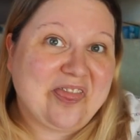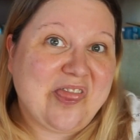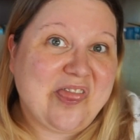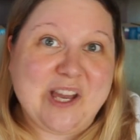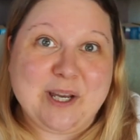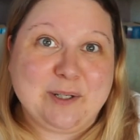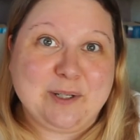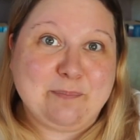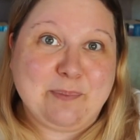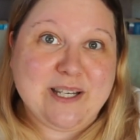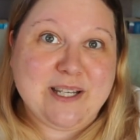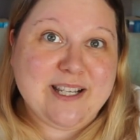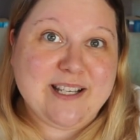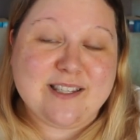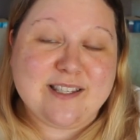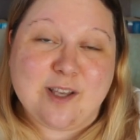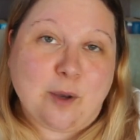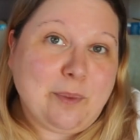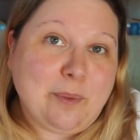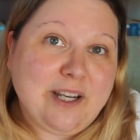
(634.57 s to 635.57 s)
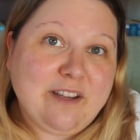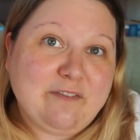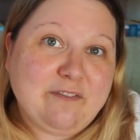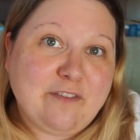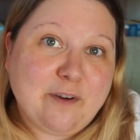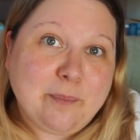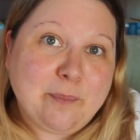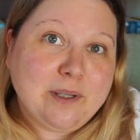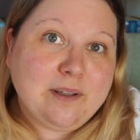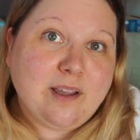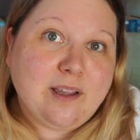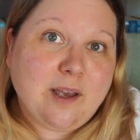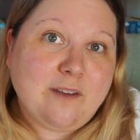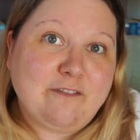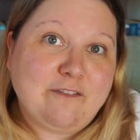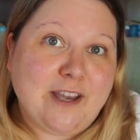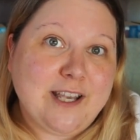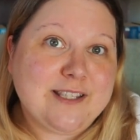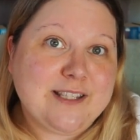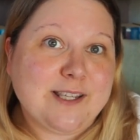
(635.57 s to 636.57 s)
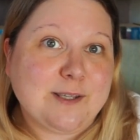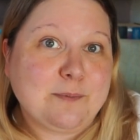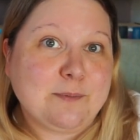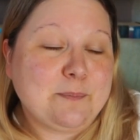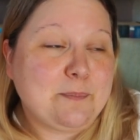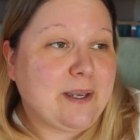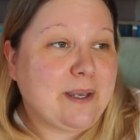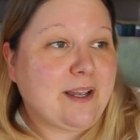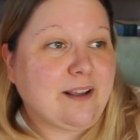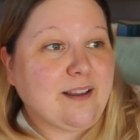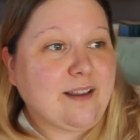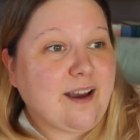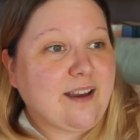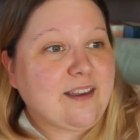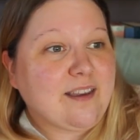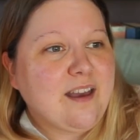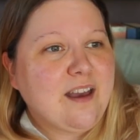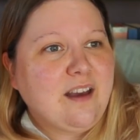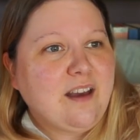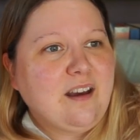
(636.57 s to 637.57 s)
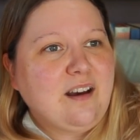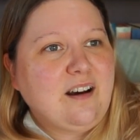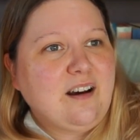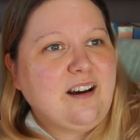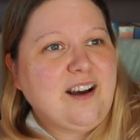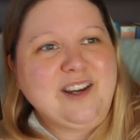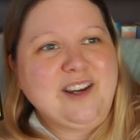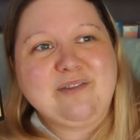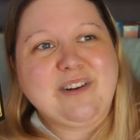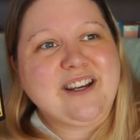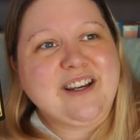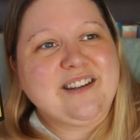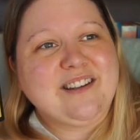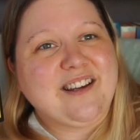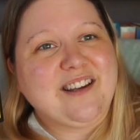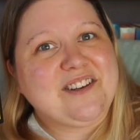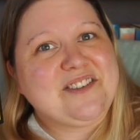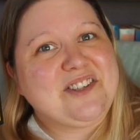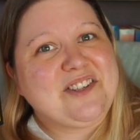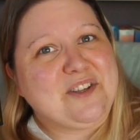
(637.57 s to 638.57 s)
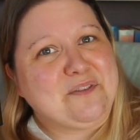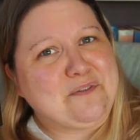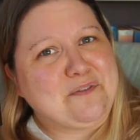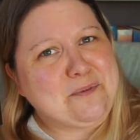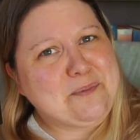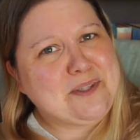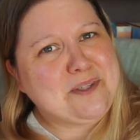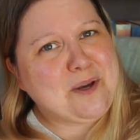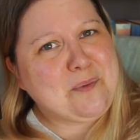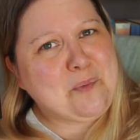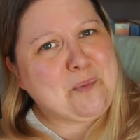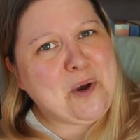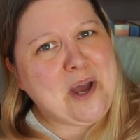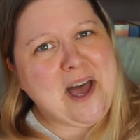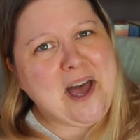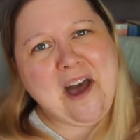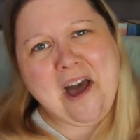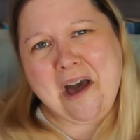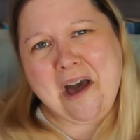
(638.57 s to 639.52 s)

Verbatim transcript: there'd be so many familiar faces being like, I recognize you from somewhere.